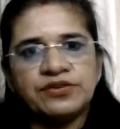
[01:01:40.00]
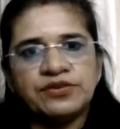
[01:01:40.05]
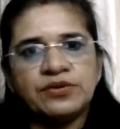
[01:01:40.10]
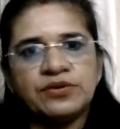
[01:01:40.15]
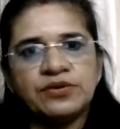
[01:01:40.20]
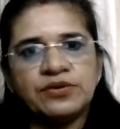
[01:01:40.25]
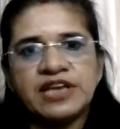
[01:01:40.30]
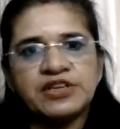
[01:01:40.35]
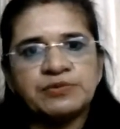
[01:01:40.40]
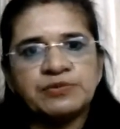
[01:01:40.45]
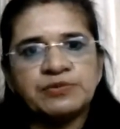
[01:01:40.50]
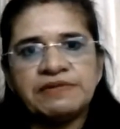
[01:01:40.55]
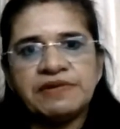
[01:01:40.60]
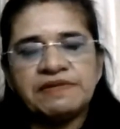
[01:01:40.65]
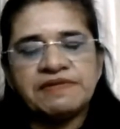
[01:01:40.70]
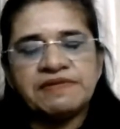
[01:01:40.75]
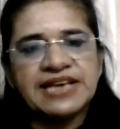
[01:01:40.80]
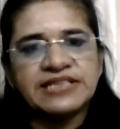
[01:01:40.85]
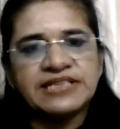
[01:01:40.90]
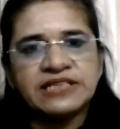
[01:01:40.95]
the H P V
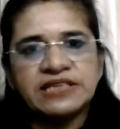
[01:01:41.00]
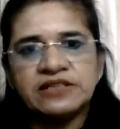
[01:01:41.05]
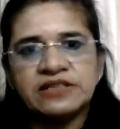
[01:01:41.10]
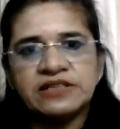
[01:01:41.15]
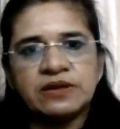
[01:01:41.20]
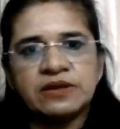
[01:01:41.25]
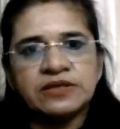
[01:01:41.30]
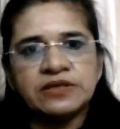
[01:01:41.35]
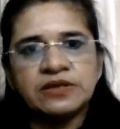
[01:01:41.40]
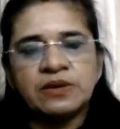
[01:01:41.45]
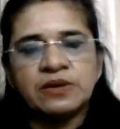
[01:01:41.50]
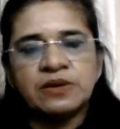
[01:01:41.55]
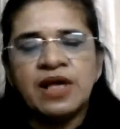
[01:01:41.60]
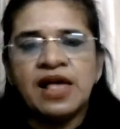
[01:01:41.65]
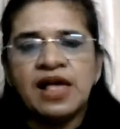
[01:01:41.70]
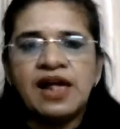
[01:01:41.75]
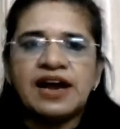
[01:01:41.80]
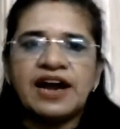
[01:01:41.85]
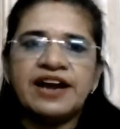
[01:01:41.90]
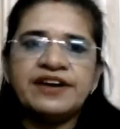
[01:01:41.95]
vaccines also,
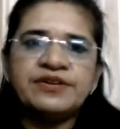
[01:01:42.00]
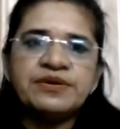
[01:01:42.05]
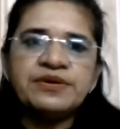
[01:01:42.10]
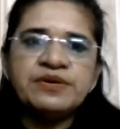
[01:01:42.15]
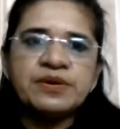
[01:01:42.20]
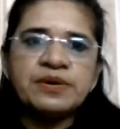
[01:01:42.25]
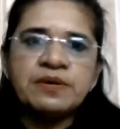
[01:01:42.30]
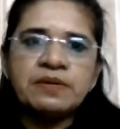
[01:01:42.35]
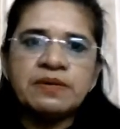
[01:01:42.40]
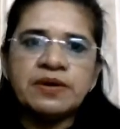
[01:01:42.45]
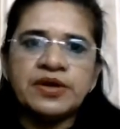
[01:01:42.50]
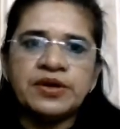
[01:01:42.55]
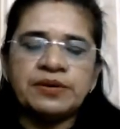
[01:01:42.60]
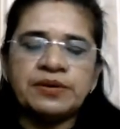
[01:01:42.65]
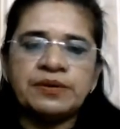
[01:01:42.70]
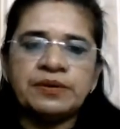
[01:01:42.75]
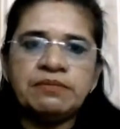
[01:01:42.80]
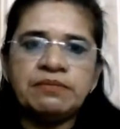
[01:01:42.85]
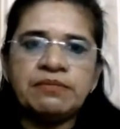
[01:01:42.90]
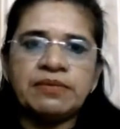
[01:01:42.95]
I don't know,
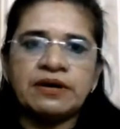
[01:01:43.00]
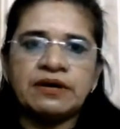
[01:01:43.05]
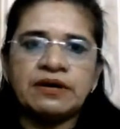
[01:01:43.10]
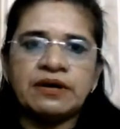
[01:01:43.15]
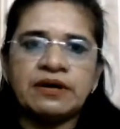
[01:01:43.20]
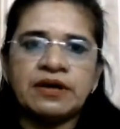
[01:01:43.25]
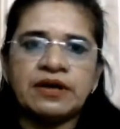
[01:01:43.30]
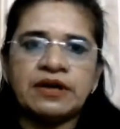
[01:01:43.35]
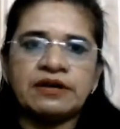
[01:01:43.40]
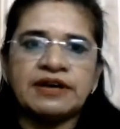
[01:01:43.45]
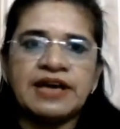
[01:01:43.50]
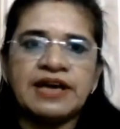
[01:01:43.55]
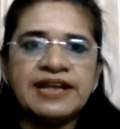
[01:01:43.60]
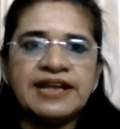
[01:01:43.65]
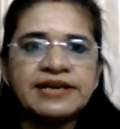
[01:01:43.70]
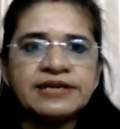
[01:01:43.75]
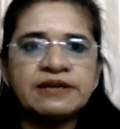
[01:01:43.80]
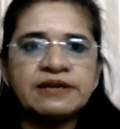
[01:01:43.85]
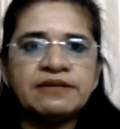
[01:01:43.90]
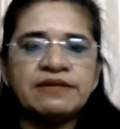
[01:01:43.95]
you know, uh,
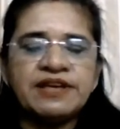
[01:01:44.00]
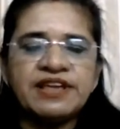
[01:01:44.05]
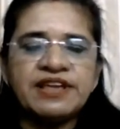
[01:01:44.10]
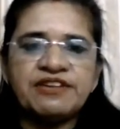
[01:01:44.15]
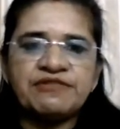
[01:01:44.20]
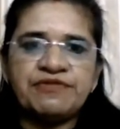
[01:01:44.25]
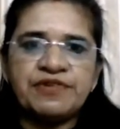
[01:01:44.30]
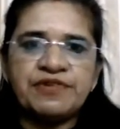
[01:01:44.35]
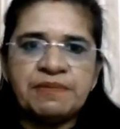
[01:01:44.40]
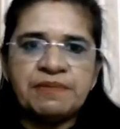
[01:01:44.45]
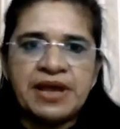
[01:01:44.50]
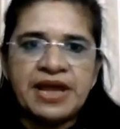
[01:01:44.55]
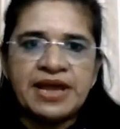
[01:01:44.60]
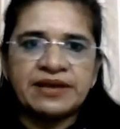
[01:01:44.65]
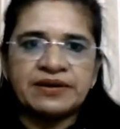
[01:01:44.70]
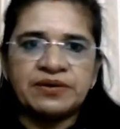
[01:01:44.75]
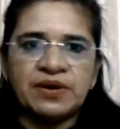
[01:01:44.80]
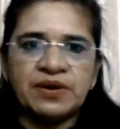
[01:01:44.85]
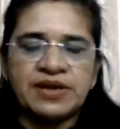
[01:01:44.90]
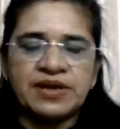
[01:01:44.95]
collectively if we
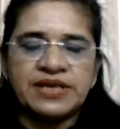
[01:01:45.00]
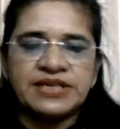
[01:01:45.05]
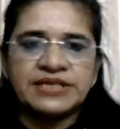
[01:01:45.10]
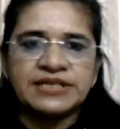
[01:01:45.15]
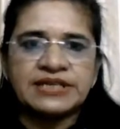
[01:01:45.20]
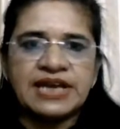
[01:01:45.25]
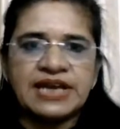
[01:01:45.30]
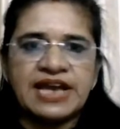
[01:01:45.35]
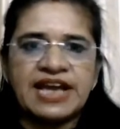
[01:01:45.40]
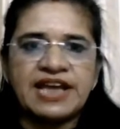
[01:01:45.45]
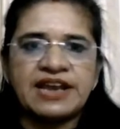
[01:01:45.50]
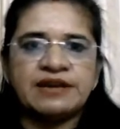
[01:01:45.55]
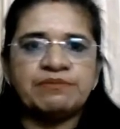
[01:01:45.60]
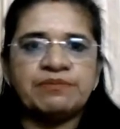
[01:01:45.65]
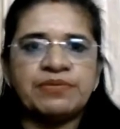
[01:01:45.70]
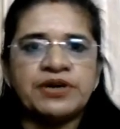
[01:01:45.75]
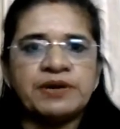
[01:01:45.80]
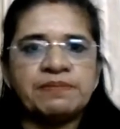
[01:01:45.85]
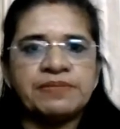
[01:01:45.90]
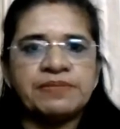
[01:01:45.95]
make noise
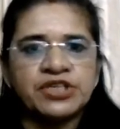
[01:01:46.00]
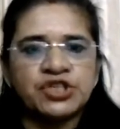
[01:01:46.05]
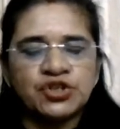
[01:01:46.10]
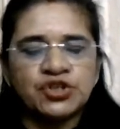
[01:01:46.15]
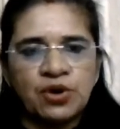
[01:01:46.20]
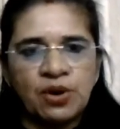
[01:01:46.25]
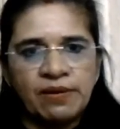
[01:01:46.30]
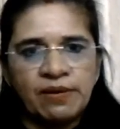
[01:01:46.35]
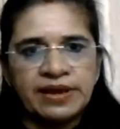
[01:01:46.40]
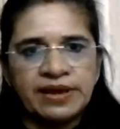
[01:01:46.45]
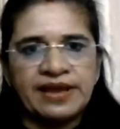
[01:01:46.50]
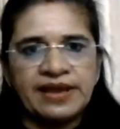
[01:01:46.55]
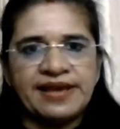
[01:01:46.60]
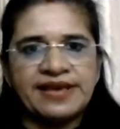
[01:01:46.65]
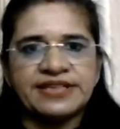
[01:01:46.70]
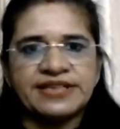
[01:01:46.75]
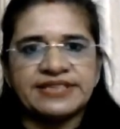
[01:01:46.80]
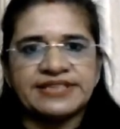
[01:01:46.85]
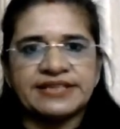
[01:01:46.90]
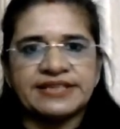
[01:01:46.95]
and put up a strong
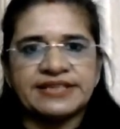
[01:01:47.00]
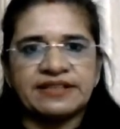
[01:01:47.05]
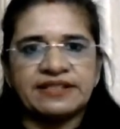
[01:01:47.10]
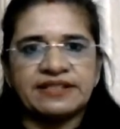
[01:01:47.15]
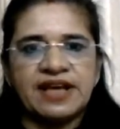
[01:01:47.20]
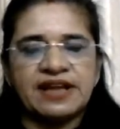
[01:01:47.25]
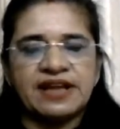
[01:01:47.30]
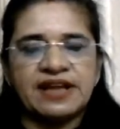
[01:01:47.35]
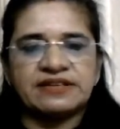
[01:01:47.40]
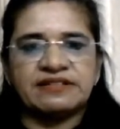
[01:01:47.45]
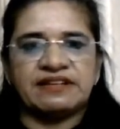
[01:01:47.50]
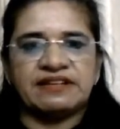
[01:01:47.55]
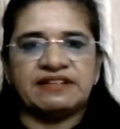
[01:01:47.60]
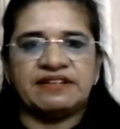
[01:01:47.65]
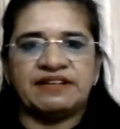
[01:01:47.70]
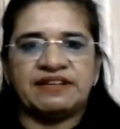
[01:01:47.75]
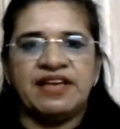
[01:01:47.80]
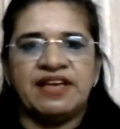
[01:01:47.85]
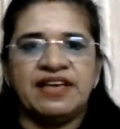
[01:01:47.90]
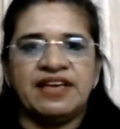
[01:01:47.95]
case that
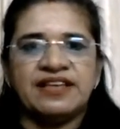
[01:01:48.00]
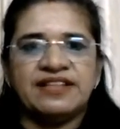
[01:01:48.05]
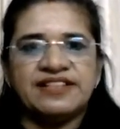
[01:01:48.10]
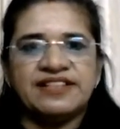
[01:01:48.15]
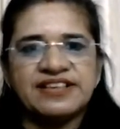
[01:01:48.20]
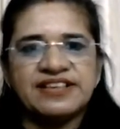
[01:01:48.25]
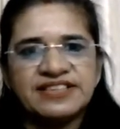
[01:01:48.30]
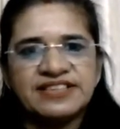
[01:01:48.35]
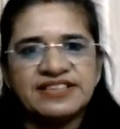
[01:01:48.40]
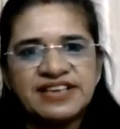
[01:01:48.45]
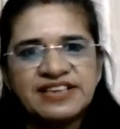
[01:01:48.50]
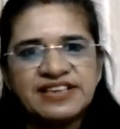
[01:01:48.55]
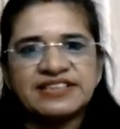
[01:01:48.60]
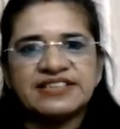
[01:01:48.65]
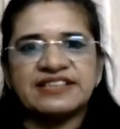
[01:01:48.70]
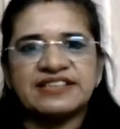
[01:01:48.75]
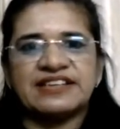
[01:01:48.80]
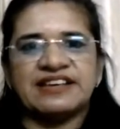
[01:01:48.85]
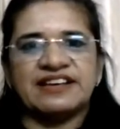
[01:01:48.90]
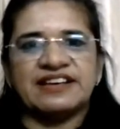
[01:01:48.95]
uh,
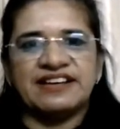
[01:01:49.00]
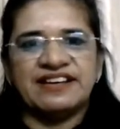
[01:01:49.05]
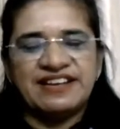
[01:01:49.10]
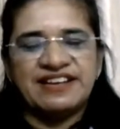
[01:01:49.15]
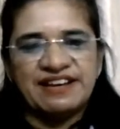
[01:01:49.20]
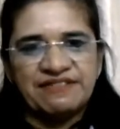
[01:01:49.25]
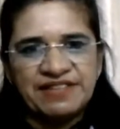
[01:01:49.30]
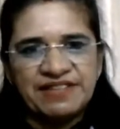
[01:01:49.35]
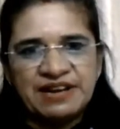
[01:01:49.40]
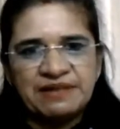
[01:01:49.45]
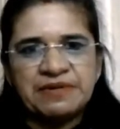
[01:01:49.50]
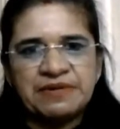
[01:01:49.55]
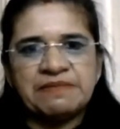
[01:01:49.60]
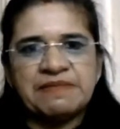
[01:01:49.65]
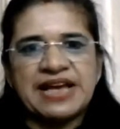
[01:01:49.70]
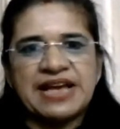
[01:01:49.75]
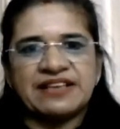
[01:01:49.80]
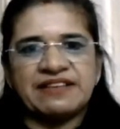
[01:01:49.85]
this is an available